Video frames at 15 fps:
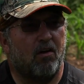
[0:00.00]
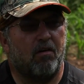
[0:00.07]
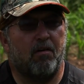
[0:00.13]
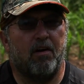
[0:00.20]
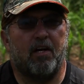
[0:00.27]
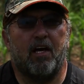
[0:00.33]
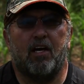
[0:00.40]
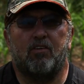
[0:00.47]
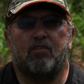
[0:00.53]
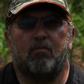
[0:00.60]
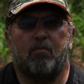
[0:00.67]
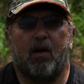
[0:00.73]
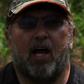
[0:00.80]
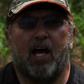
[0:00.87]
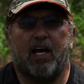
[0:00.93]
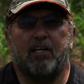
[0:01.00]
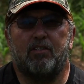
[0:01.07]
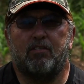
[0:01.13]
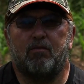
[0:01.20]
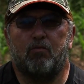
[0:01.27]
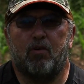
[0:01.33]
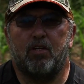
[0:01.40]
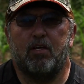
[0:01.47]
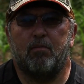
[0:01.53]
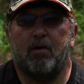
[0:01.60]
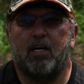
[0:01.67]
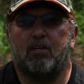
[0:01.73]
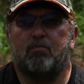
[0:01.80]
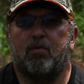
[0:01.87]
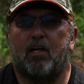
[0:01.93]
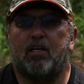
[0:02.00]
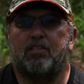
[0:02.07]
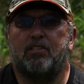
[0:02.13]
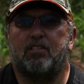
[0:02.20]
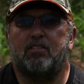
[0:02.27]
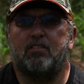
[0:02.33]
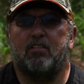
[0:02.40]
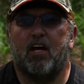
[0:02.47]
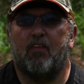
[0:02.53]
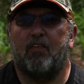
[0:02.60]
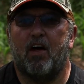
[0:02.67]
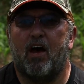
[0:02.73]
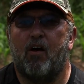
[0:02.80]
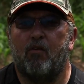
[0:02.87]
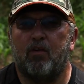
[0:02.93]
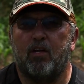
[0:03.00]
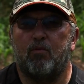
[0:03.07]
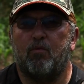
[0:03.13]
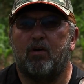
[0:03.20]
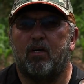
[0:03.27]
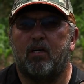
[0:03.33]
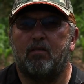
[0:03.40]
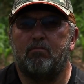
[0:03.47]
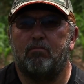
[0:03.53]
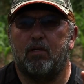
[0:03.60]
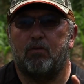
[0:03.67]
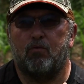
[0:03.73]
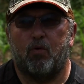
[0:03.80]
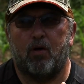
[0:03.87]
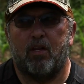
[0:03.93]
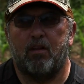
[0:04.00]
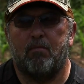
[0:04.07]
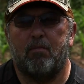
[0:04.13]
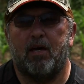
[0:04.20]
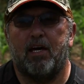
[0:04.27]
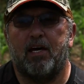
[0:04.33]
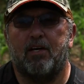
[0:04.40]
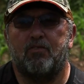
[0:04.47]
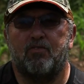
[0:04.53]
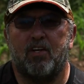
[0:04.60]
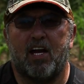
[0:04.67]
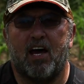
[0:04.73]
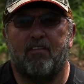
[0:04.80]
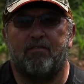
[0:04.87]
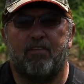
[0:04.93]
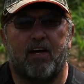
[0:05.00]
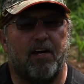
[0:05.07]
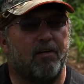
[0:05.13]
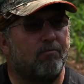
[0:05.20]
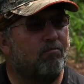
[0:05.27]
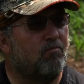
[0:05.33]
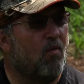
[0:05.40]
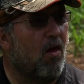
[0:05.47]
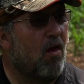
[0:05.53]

Greenhouse Supply is one of your best places. Not the only one, but one of the best that I've found.